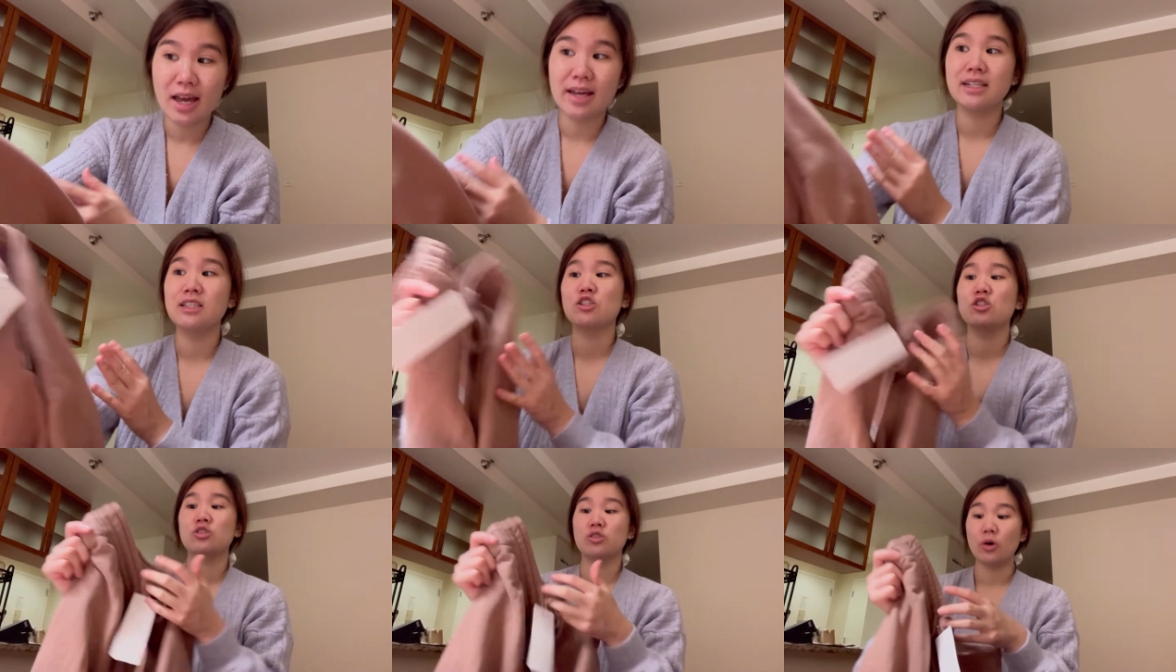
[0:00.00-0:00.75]
and it's
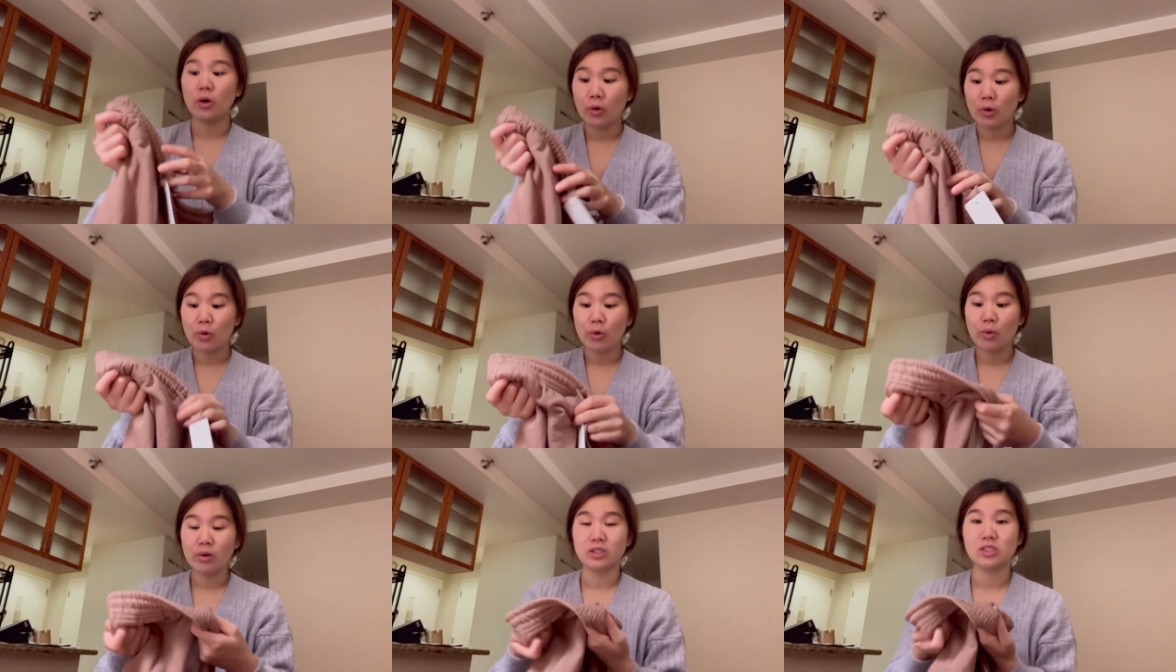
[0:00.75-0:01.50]

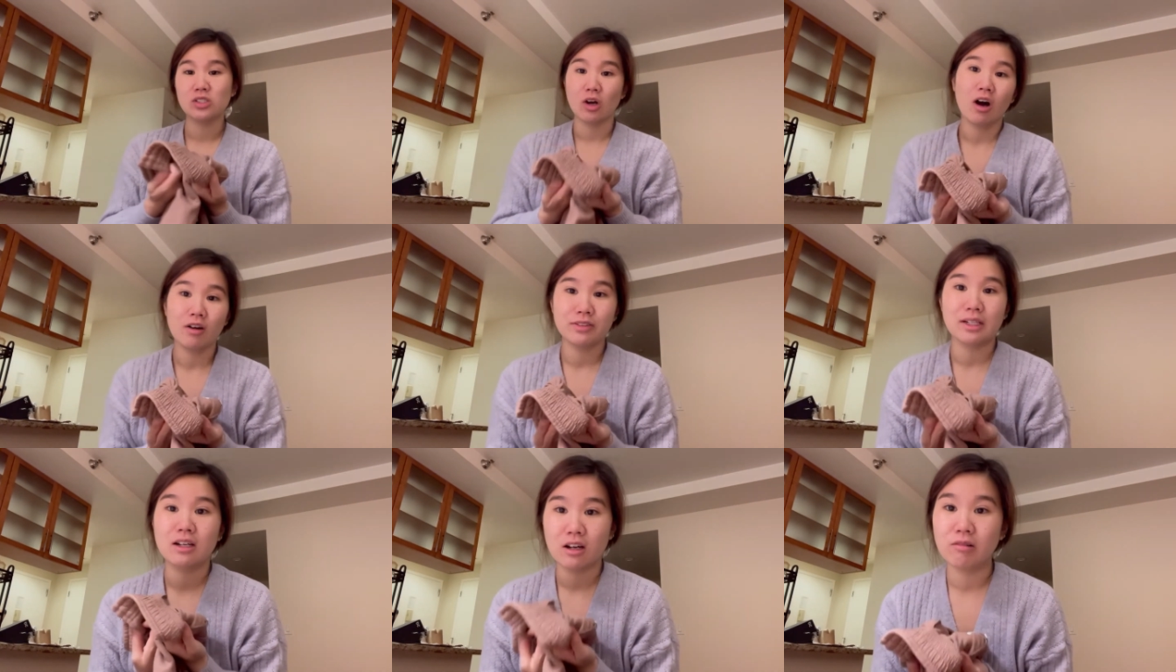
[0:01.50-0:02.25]
so soft
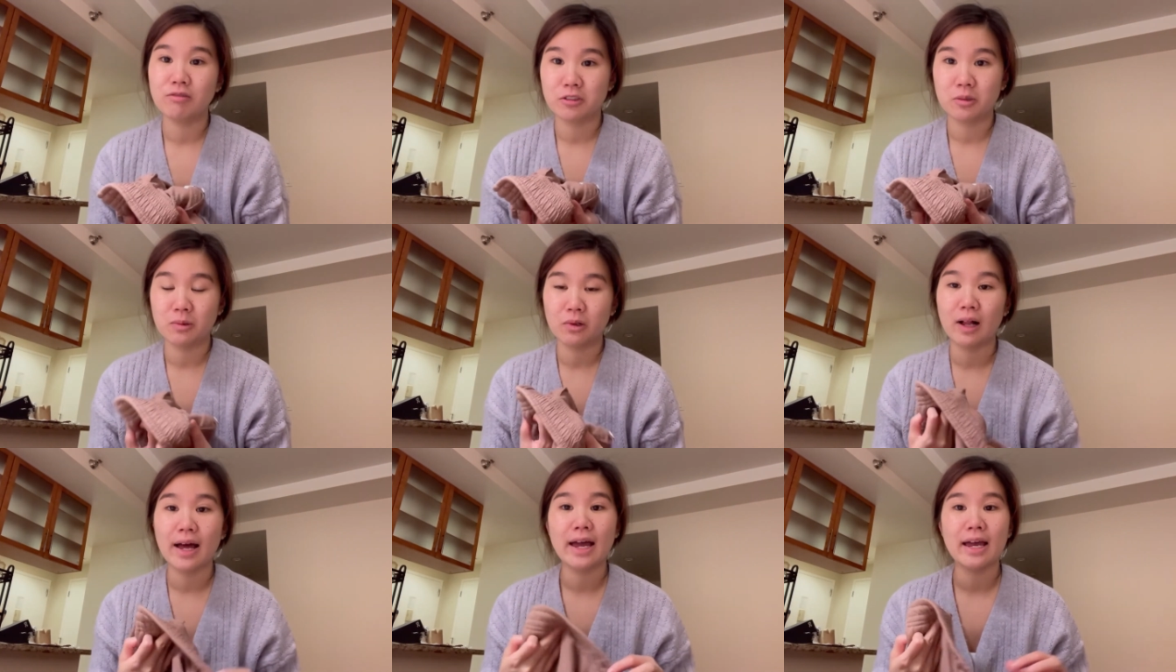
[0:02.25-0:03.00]
and
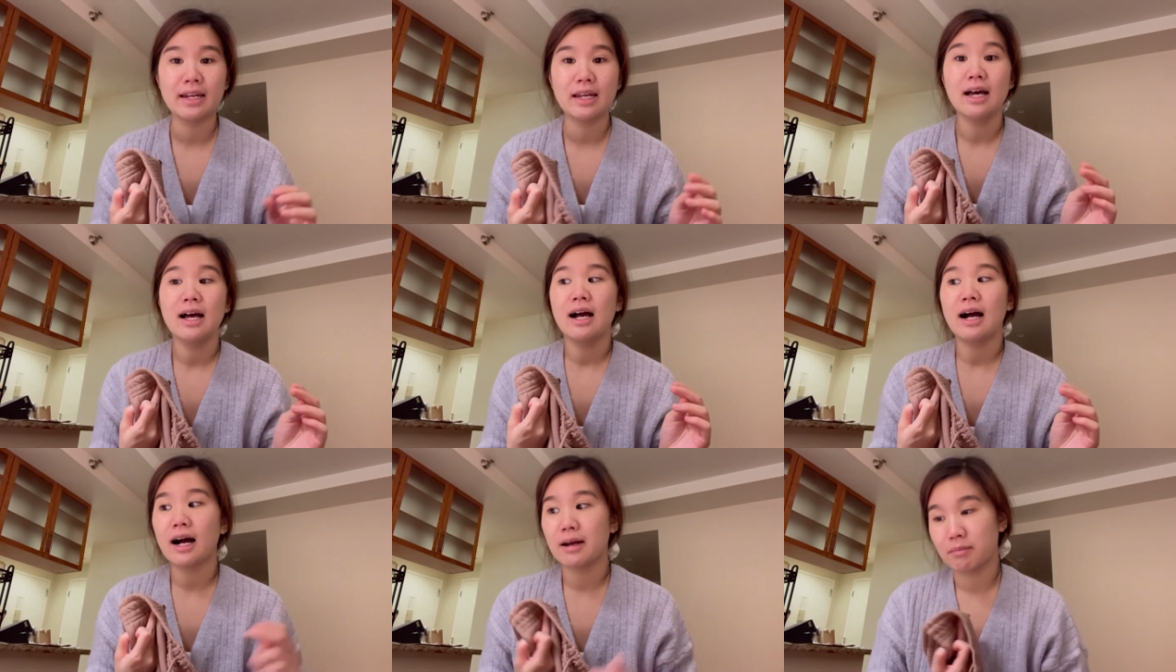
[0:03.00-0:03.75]
comfortable and
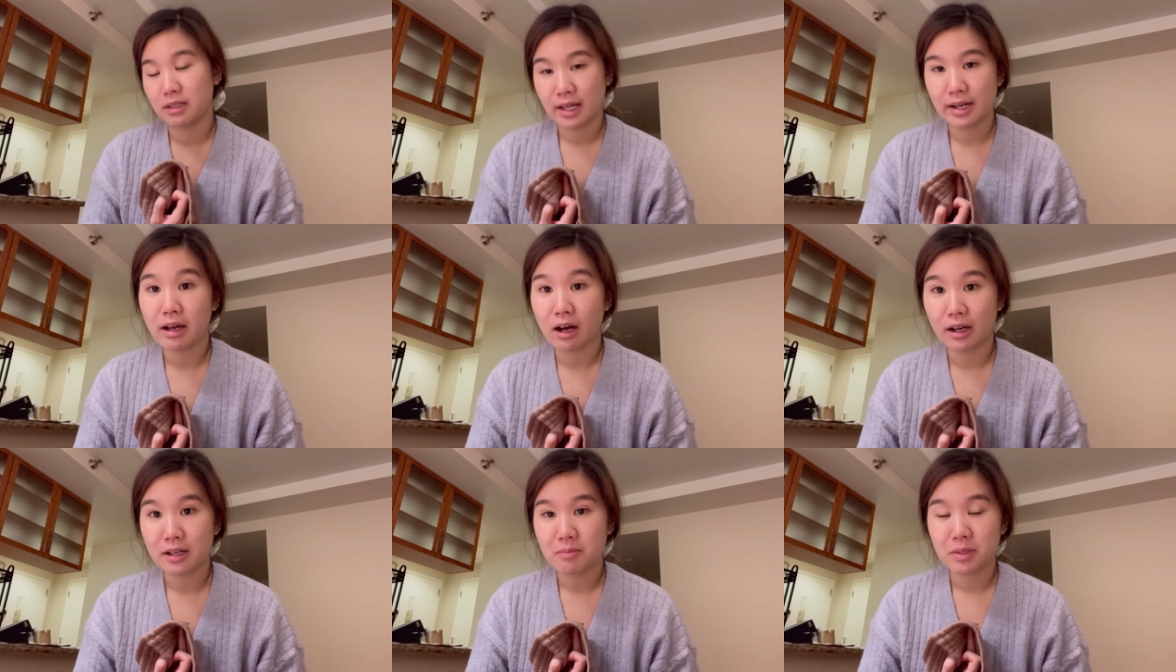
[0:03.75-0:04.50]
I'm glad I
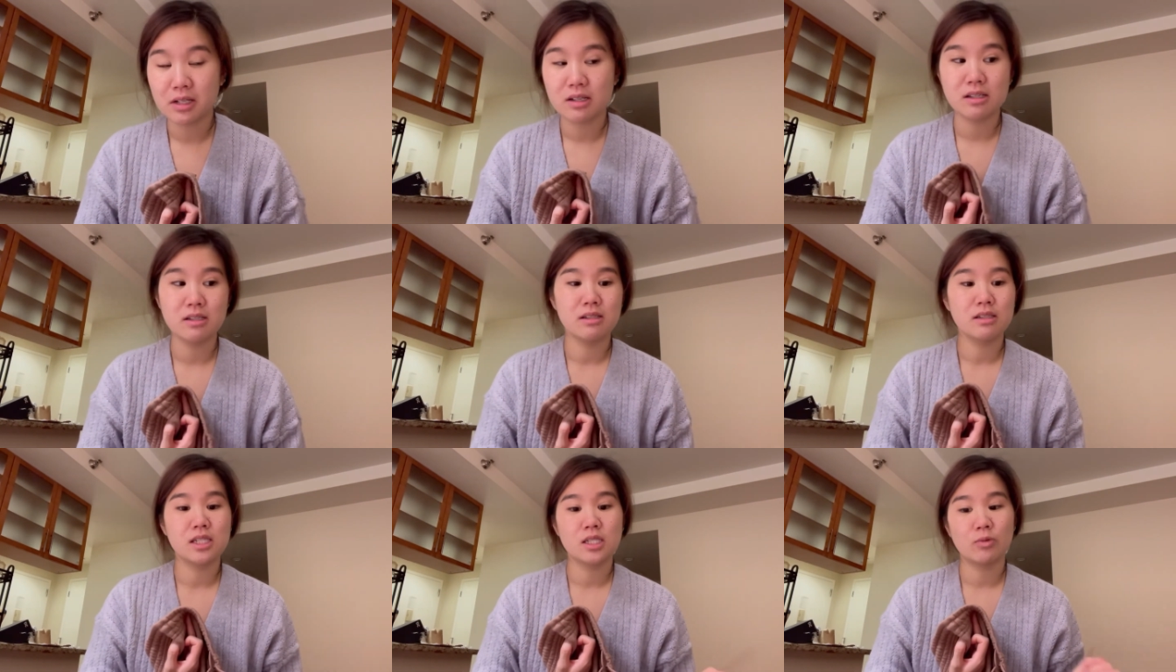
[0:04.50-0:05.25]
got it
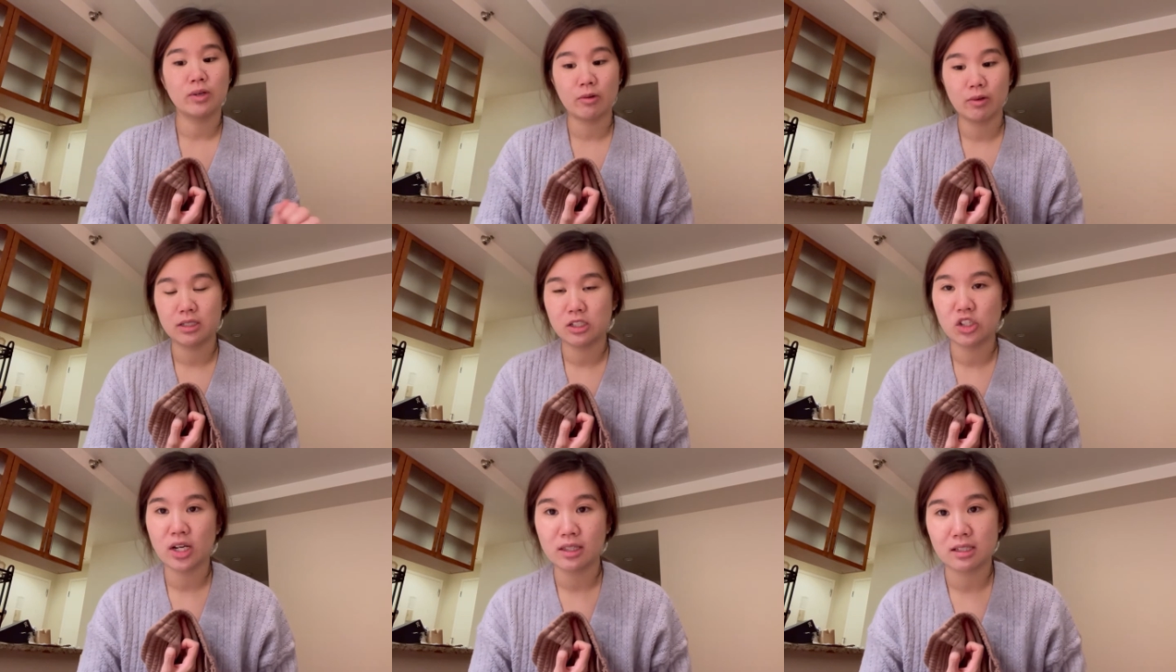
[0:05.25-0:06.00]
because when I went to
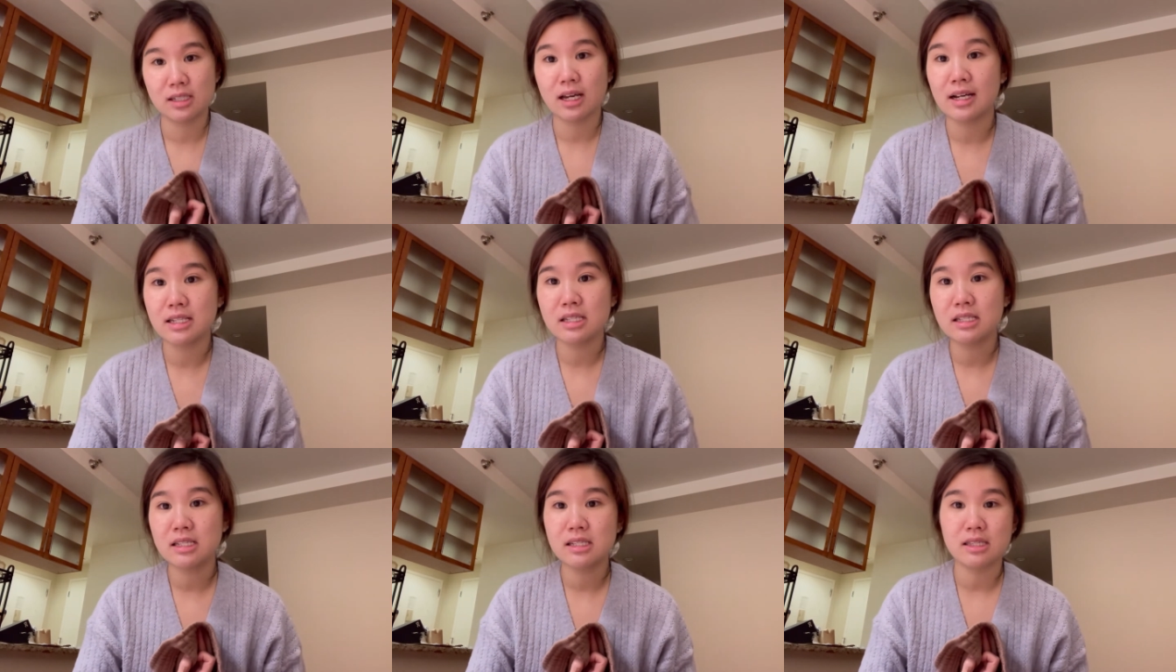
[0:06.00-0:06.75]
check the
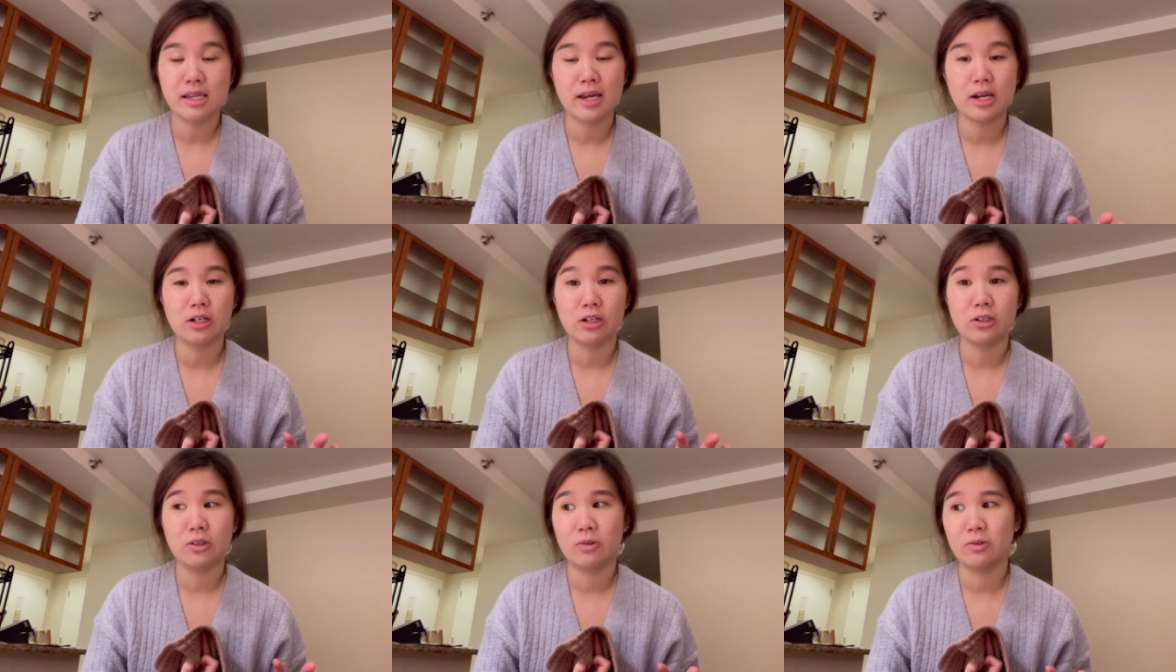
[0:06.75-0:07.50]
sizes, they
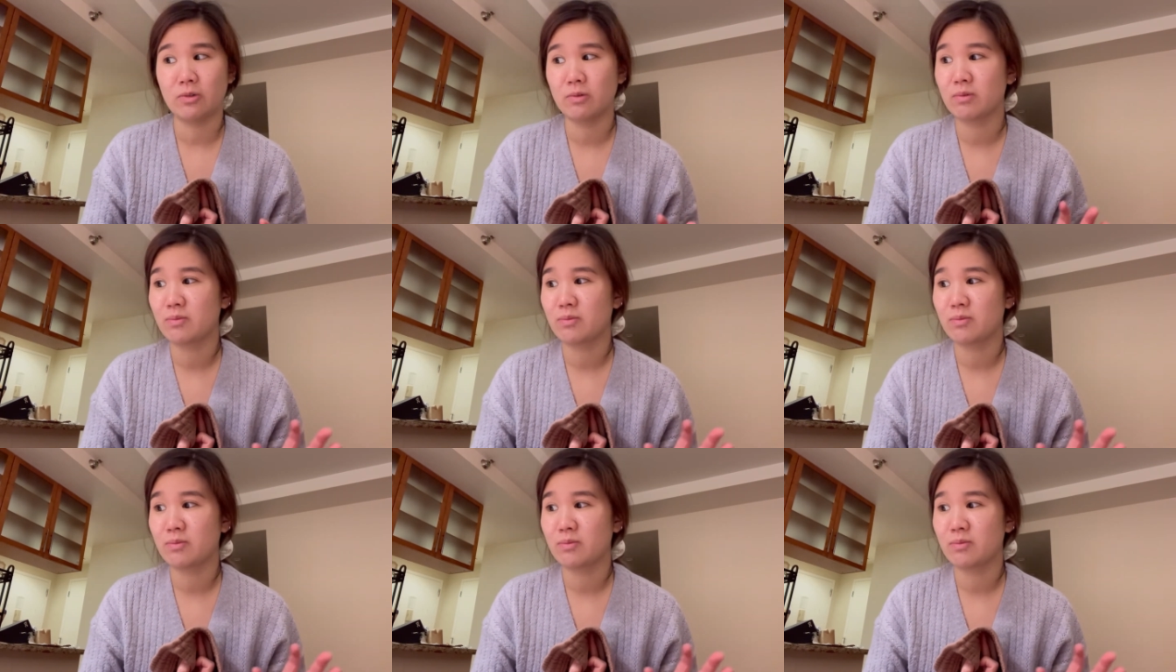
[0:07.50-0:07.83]
are